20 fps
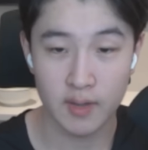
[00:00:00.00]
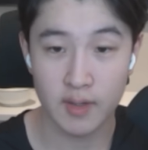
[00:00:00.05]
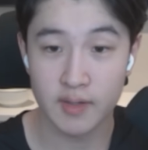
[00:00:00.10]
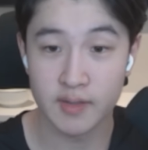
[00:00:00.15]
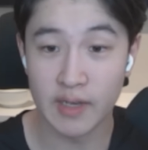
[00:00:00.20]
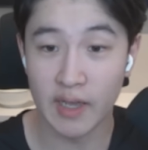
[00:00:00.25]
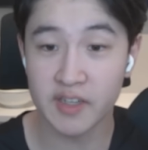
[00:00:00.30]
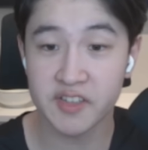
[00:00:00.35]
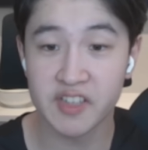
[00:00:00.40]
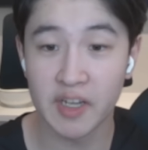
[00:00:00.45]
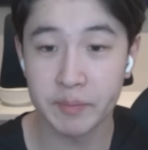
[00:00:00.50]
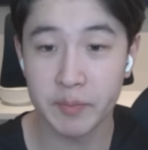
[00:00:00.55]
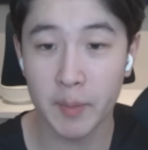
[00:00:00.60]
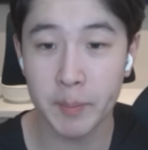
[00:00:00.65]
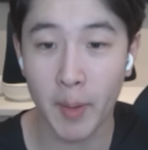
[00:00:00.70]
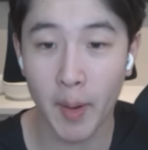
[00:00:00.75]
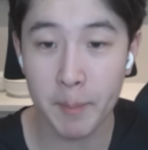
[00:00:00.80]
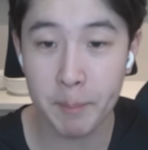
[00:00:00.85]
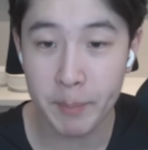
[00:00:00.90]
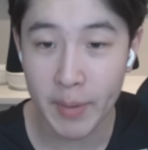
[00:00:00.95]
Next up, the
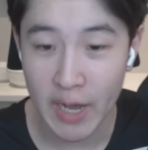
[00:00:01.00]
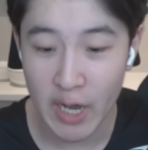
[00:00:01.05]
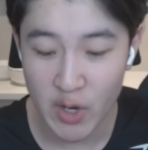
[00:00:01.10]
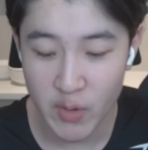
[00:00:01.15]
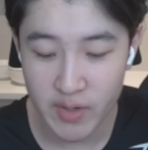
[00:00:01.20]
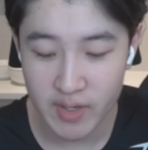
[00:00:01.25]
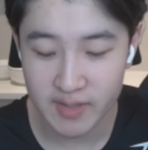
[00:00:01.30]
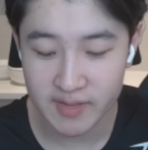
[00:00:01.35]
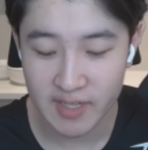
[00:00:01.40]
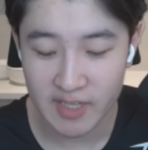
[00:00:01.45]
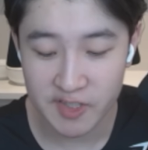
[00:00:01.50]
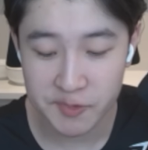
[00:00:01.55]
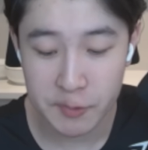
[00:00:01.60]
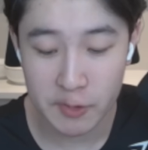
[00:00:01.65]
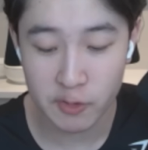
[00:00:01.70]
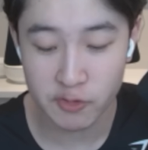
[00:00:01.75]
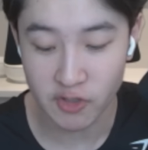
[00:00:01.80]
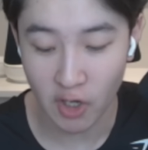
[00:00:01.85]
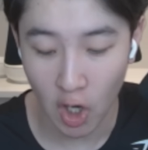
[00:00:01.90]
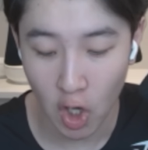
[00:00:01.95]
Barbarian's hit speed
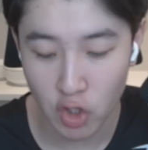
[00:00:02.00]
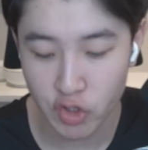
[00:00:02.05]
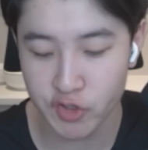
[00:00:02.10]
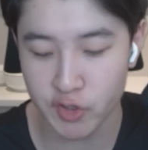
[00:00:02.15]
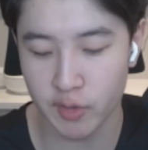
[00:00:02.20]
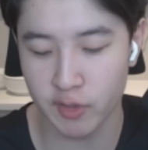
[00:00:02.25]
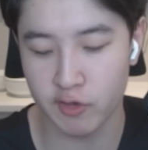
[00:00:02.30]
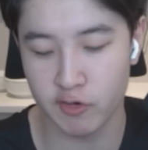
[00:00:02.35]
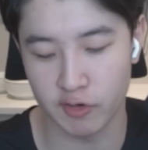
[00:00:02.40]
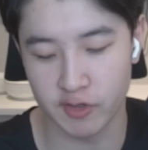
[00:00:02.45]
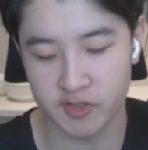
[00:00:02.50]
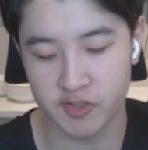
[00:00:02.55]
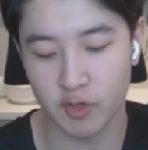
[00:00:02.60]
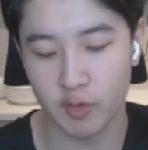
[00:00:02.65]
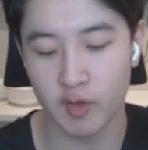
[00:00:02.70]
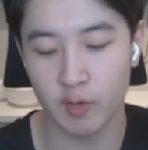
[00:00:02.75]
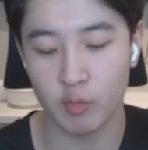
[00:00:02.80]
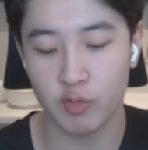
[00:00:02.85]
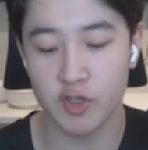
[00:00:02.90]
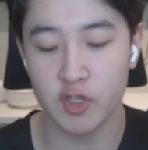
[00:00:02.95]
was also increased. So
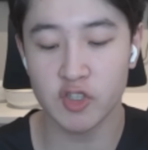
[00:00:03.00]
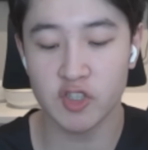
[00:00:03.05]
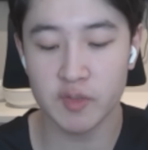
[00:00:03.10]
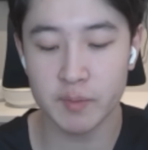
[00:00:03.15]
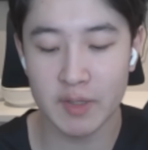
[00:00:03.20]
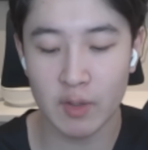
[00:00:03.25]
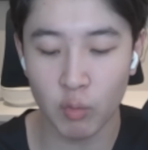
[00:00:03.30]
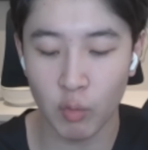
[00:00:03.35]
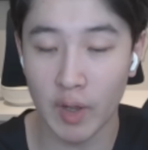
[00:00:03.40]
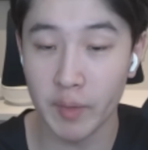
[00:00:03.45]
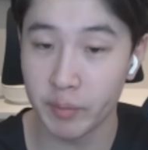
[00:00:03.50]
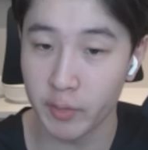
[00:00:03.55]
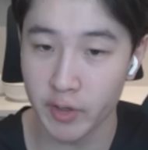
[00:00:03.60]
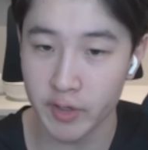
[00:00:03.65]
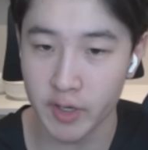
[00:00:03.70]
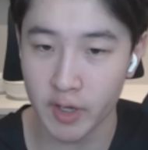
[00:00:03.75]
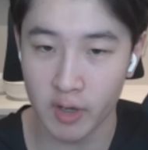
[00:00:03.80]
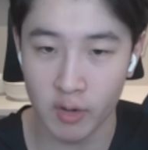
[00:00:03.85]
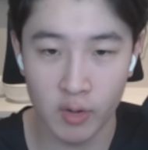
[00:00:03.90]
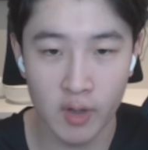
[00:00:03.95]
it used to be
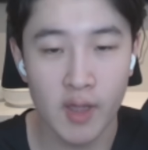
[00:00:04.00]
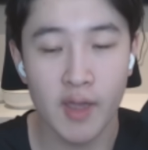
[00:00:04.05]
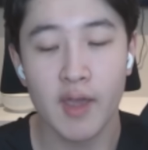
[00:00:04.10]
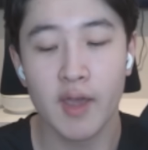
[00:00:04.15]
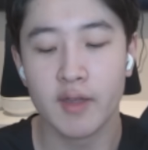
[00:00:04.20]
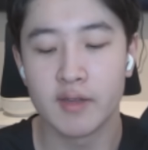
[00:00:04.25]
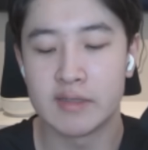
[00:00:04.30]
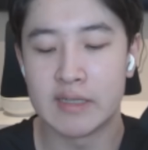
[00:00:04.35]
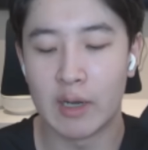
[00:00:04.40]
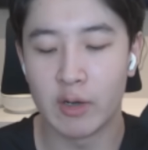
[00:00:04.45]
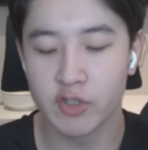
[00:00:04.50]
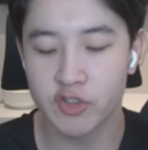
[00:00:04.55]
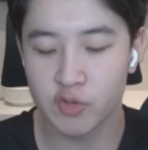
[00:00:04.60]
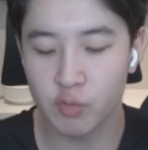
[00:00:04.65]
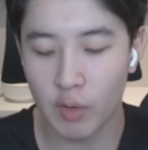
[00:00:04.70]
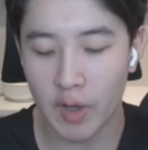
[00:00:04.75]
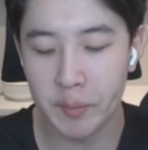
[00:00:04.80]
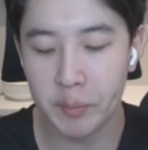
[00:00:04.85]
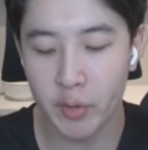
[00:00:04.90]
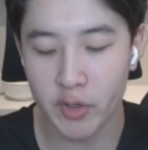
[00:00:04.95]
1.0, now it's
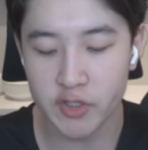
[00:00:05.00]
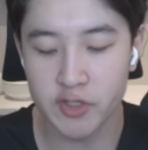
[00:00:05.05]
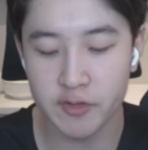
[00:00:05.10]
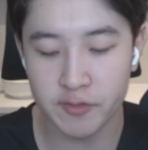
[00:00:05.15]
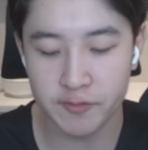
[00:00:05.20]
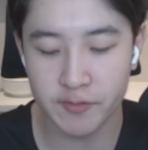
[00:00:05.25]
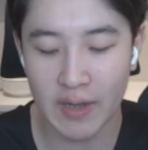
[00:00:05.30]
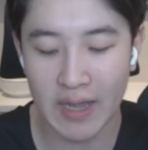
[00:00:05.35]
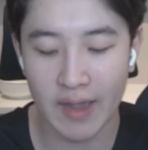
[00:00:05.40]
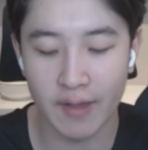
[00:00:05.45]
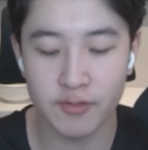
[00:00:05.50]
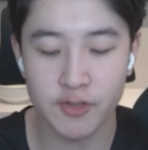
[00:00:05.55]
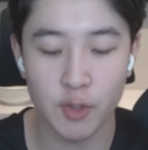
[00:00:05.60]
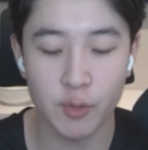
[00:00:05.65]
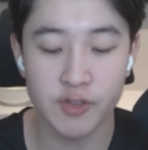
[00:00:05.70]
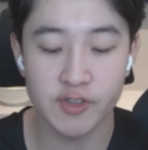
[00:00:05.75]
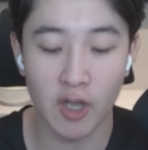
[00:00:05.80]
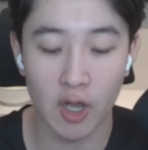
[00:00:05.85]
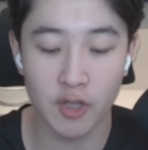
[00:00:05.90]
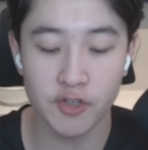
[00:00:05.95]
1.25. So
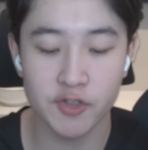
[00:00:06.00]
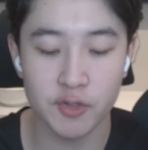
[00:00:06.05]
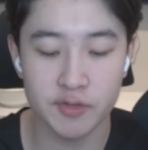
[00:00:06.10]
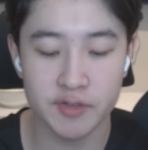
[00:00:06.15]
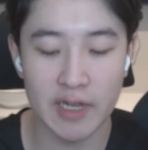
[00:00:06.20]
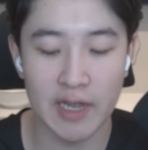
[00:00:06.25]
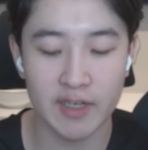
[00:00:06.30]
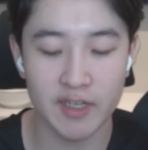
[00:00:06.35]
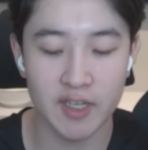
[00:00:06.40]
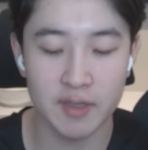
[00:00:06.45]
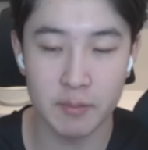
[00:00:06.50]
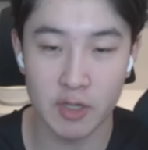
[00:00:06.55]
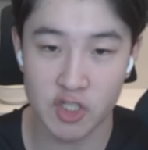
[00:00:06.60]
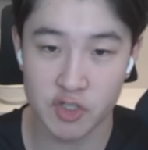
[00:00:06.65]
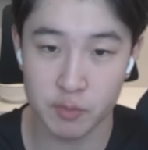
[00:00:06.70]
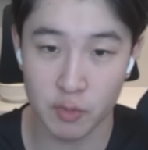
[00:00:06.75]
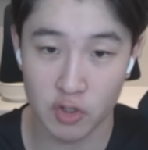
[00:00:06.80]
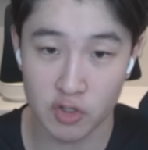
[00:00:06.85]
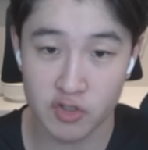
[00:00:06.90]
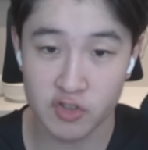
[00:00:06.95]
he's also attacking
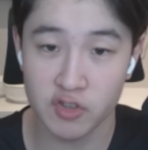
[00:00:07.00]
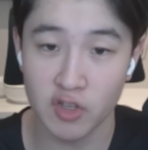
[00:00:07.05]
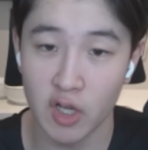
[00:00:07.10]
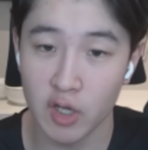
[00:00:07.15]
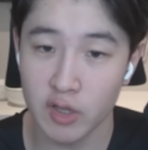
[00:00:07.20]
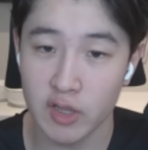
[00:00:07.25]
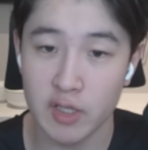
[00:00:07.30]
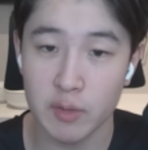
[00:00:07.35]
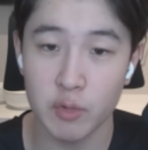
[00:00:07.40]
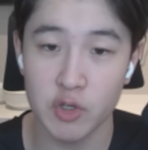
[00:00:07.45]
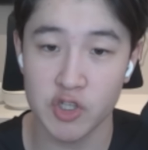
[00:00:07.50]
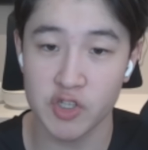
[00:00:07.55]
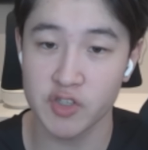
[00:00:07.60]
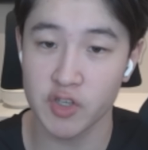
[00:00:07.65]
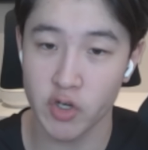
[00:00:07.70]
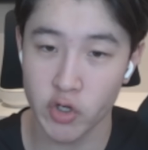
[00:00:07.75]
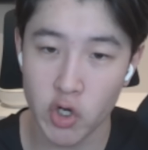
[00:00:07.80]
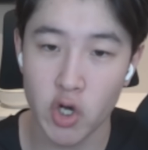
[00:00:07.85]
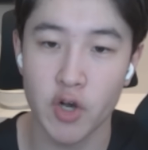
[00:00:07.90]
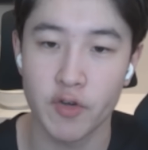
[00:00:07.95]
much more slowly, which is a
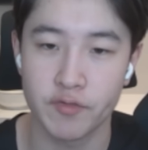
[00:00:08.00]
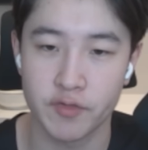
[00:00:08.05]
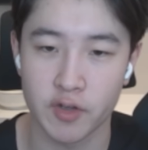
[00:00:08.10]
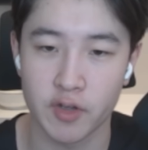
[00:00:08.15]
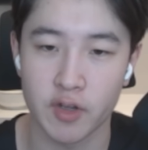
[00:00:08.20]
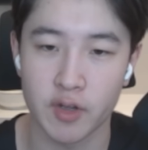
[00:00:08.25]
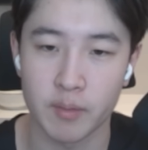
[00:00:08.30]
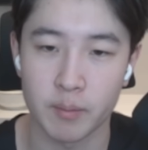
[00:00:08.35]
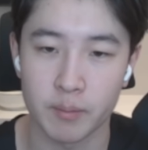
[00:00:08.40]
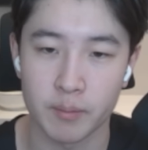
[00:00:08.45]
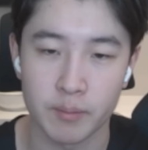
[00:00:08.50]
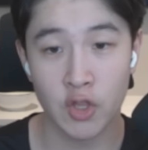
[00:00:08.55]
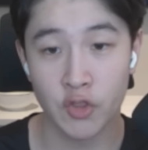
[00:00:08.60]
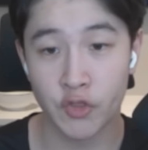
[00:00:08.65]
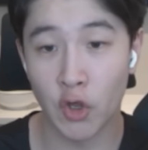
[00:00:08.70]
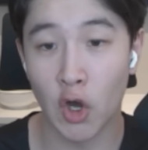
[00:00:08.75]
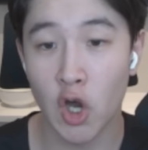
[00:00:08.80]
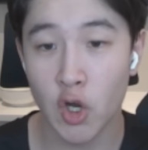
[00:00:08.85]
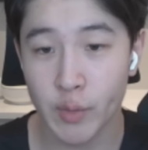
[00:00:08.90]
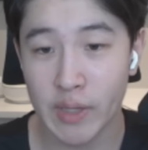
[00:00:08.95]
nerf to him.
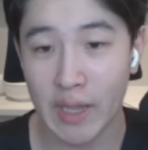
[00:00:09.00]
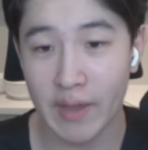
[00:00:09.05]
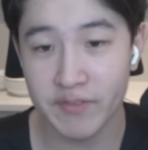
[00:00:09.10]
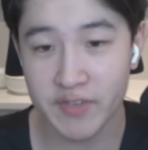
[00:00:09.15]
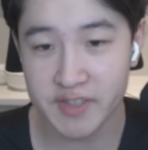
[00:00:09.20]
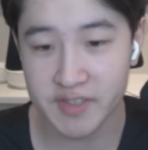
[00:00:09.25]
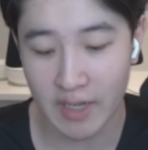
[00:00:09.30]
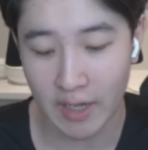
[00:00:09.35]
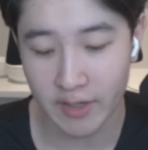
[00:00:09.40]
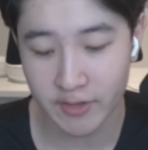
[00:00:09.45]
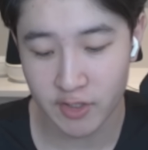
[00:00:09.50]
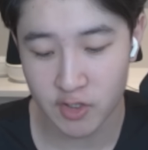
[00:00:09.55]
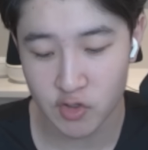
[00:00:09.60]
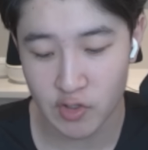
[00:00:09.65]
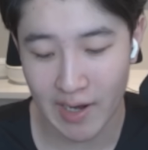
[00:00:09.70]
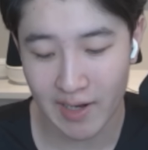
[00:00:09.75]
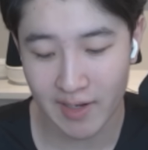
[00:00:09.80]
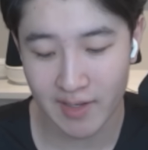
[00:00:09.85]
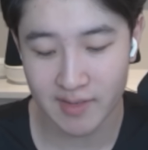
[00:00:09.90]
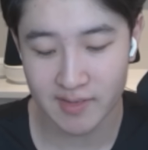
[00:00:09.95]
Third, we have the Skeleton
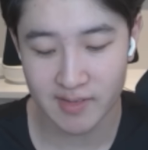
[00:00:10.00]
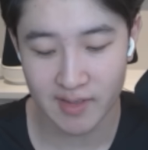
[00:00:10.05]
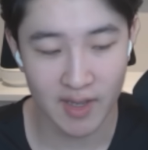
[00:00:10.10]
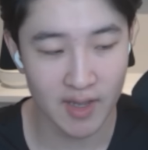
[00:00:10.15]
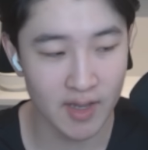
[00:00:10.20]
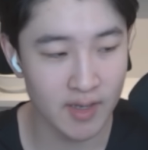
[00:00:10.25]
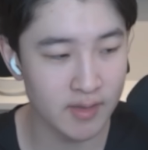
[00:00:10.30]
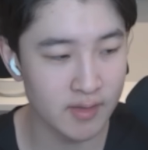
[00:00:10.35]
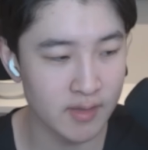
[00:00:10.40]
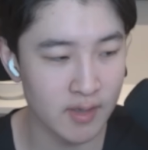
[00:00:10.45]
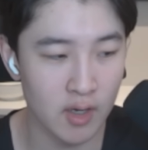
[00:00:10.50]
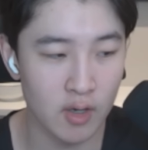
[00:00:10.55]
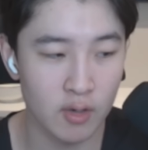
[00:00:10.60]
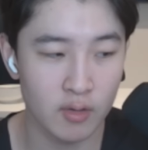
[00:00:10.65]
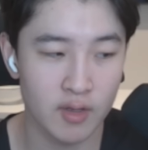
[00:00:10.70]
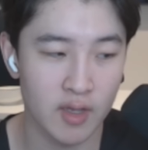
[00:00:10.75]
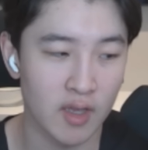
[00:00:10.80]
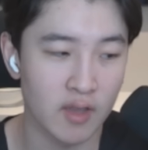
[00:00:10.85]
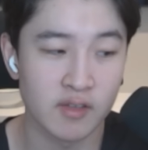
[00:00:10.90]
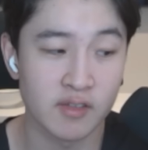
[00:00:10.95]
Dragons, and
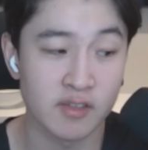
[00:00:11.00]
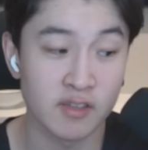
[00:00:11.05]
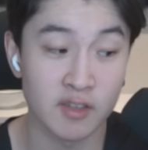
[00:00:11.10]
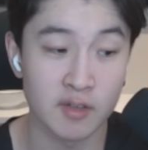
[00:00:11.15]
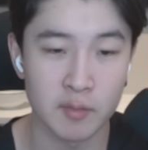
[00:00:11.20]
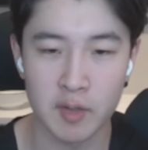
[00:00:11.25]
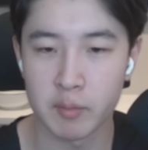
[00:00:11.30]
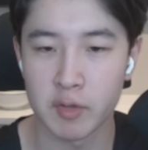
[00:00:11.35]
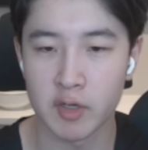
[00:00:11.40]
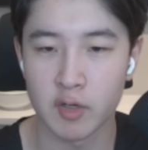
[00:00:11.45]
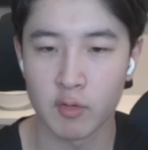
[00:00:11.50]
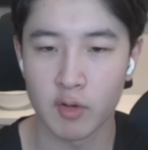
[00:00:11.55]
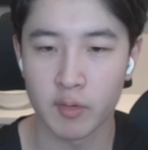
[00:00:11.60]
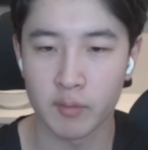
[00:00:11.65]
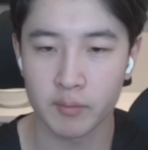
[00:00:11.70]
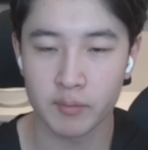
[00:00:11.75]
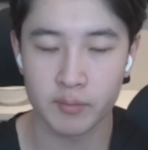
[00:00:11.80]
okay, this is gonna be a big one.